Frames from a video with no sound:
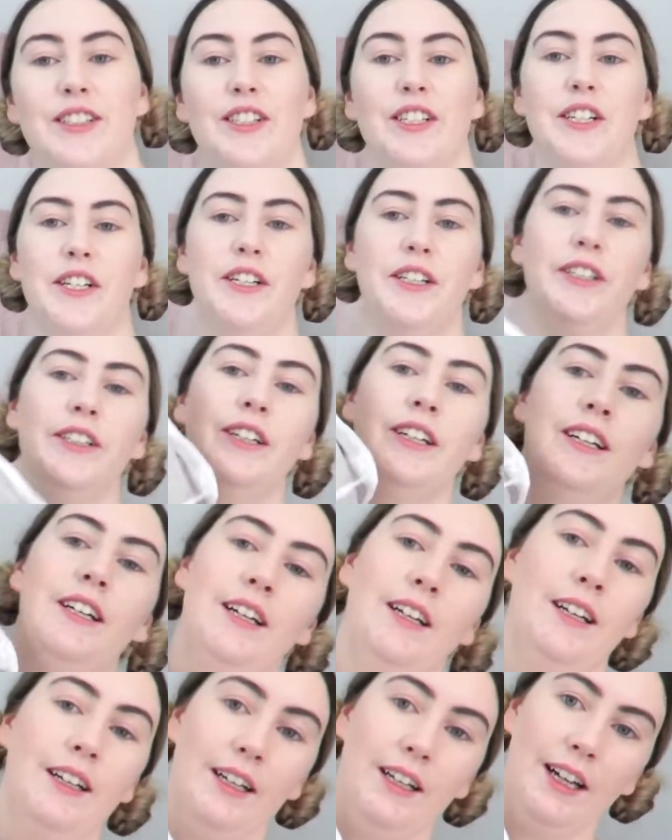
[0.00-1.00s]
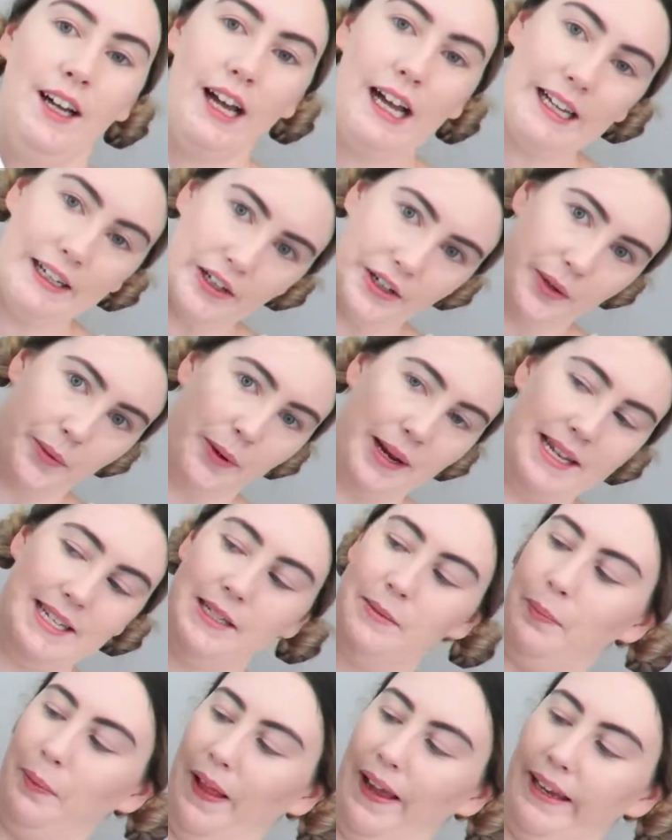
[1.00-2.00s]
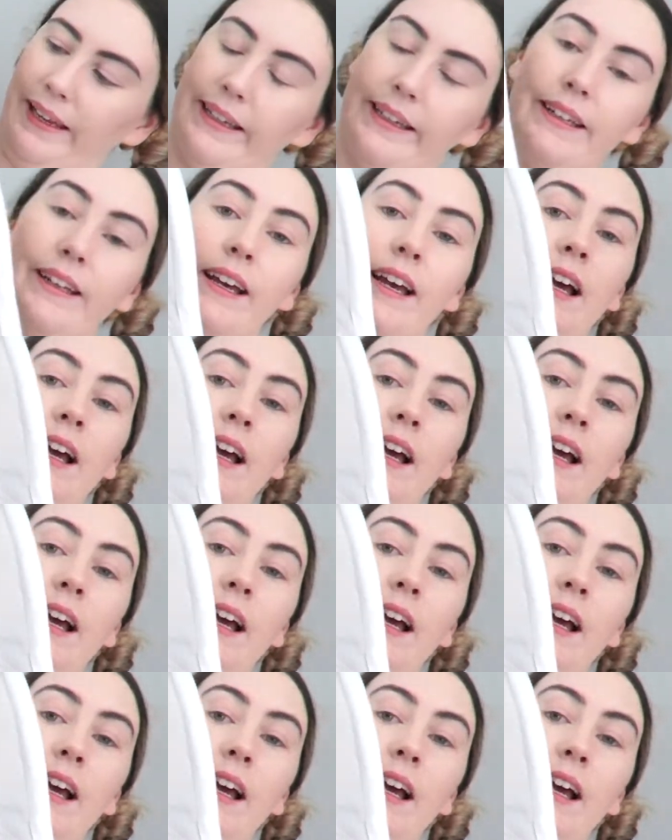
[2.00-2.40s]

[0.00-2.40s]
So I got a weighted blanket.